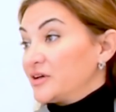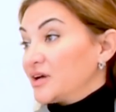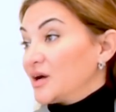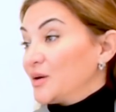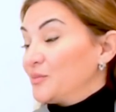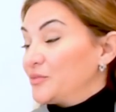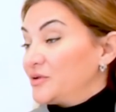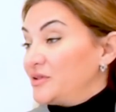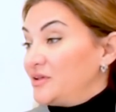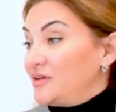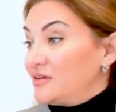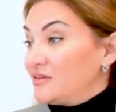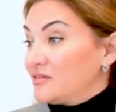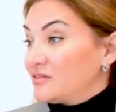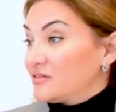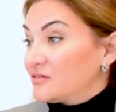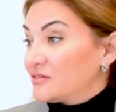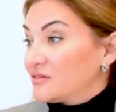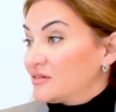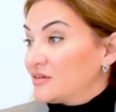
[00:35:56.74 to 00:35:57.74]
the company
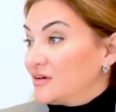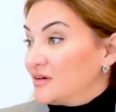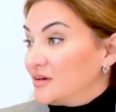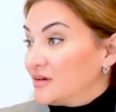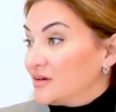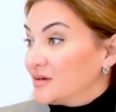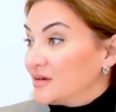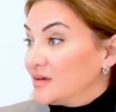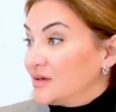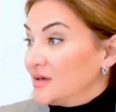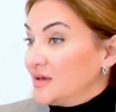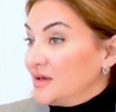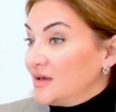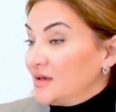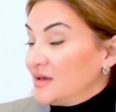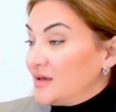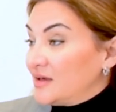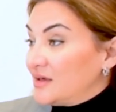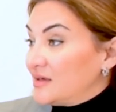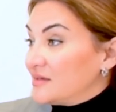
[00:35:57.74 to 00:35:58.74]
is uh,
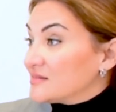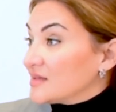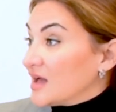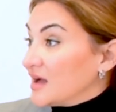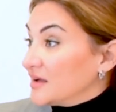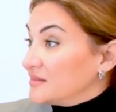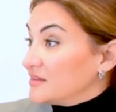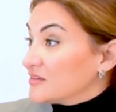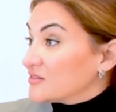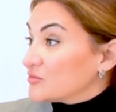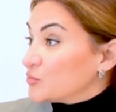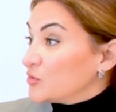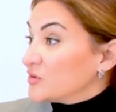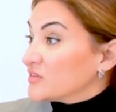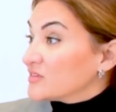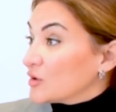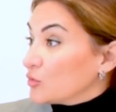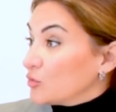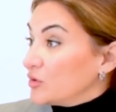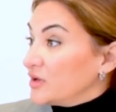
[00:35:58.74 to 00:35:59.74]
His Highness
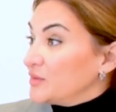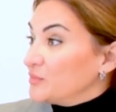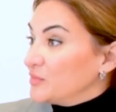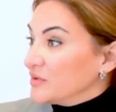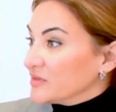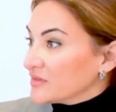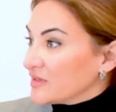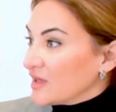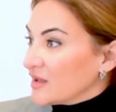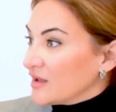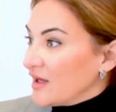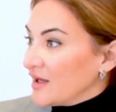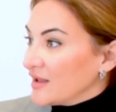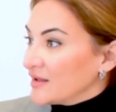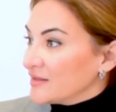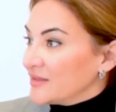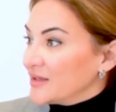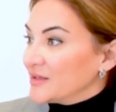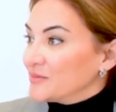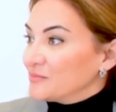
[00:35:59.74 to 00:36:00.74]
Prince Al Waleed Bin
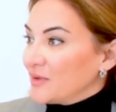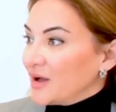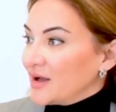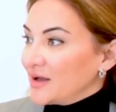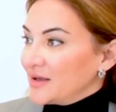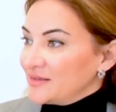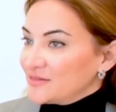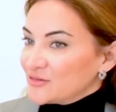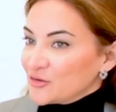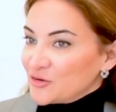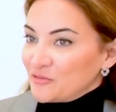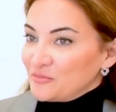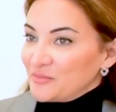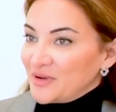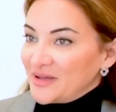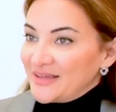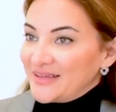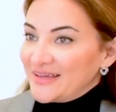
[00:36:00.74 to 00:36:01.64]
Talal, then my sort of my